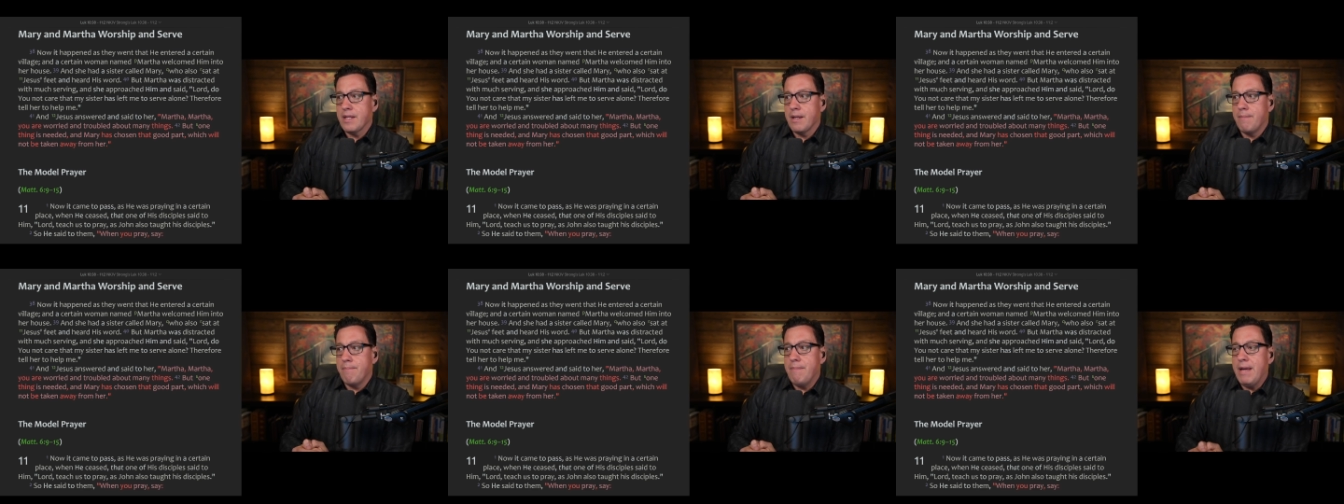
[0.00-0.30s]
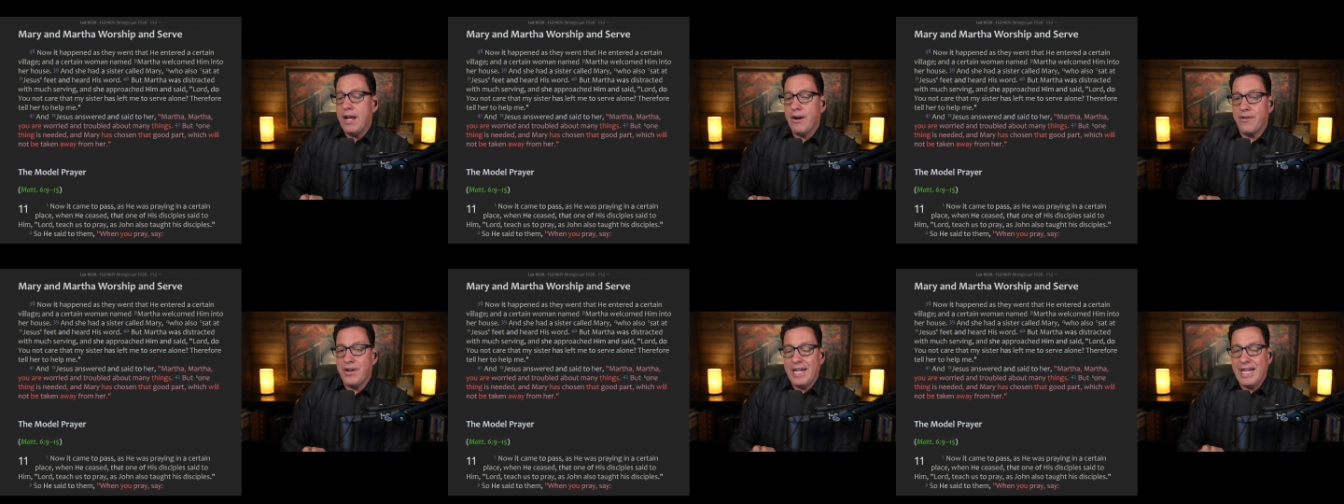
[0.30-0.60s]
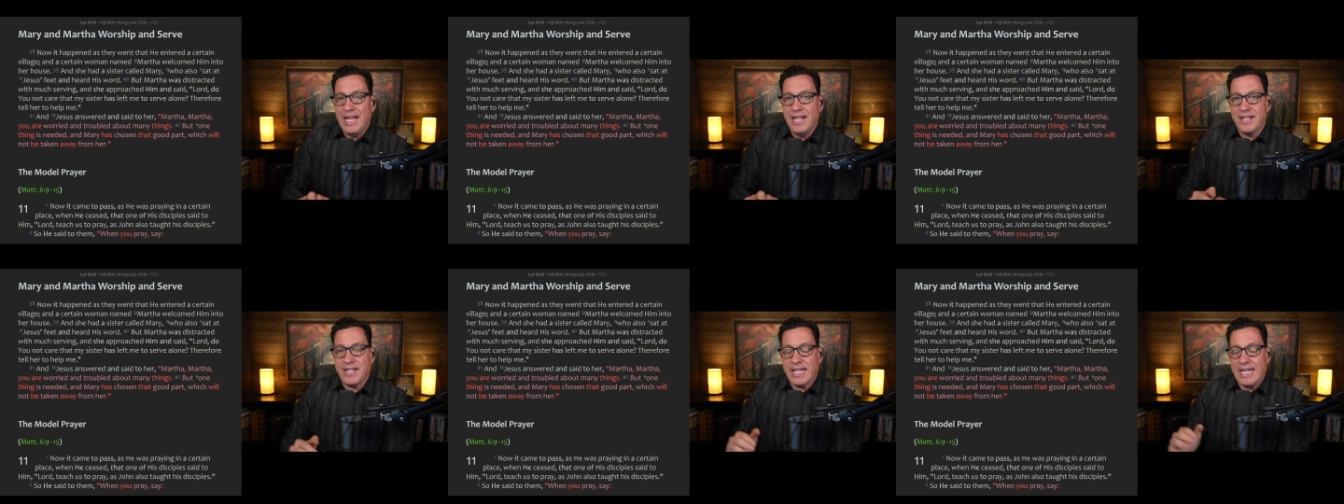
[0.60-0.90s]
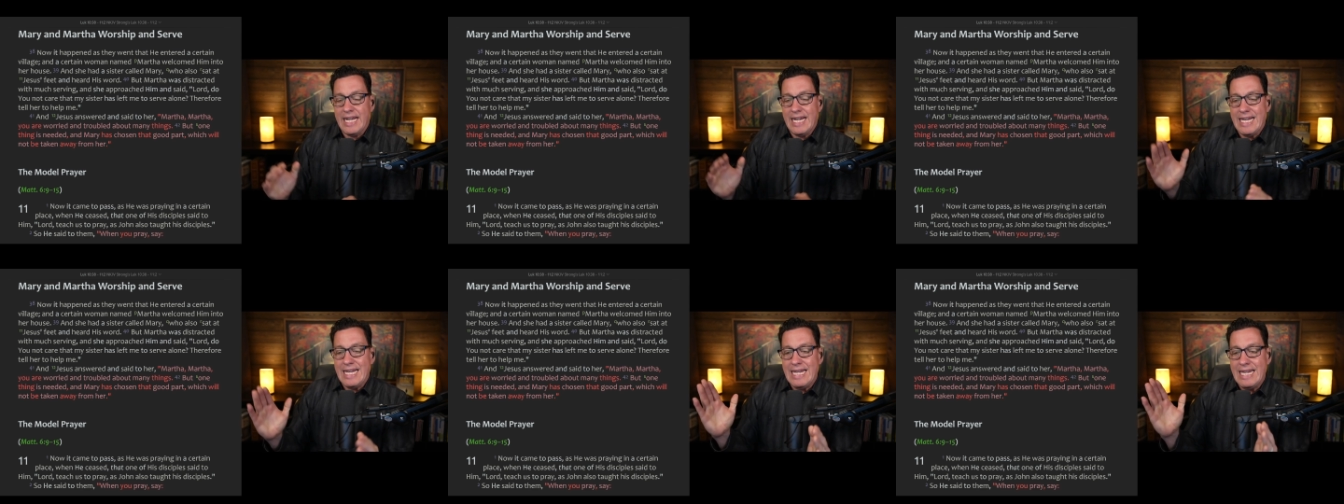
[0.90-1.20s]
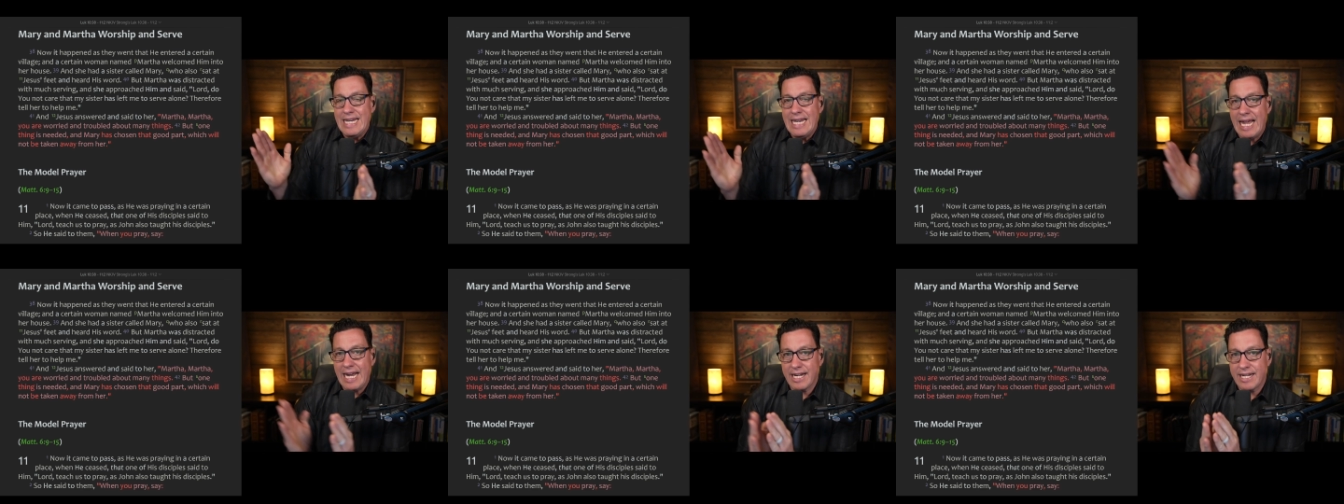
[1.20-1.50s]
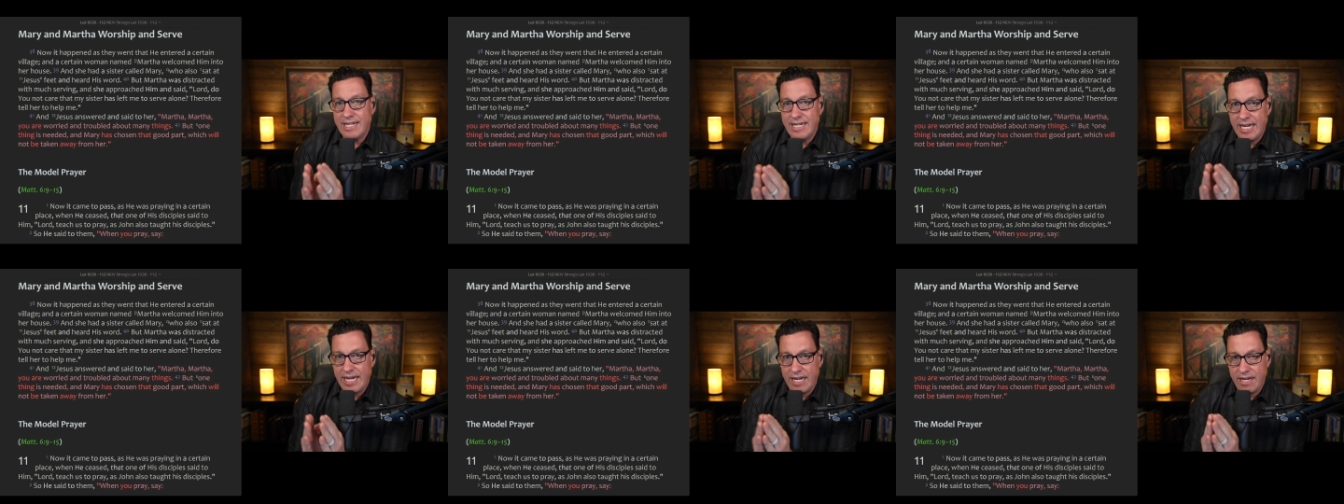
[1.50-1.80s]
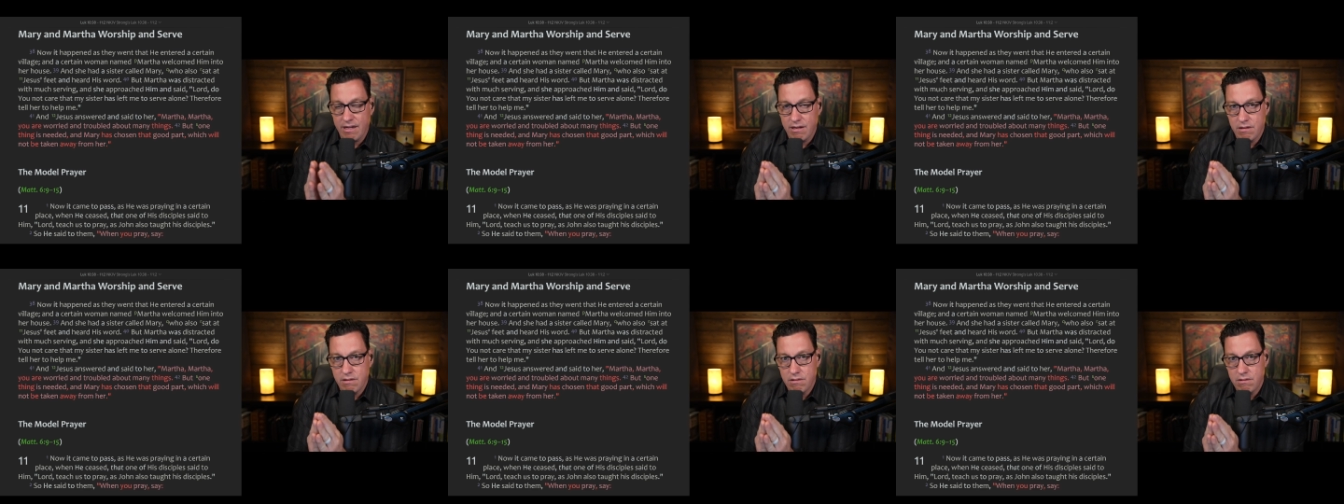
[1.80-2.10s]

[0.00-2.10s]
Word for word: Mary is connecting,